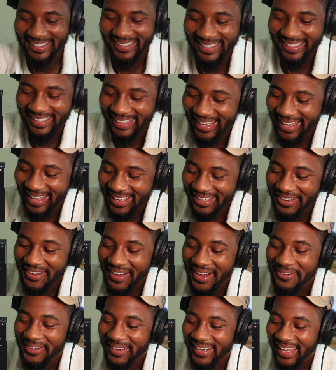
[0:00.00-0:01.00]
I know I
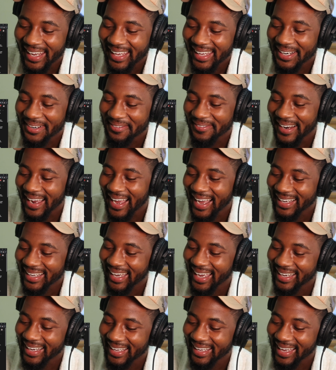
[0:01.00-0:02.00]
want to hit it, bro. I
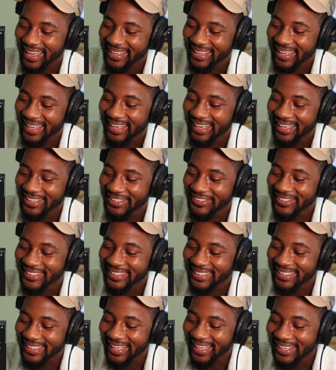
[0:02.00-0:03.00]
can't even do it
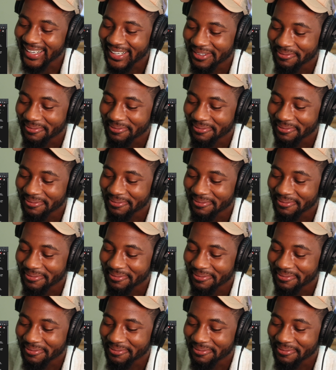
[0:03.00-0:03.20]
today though.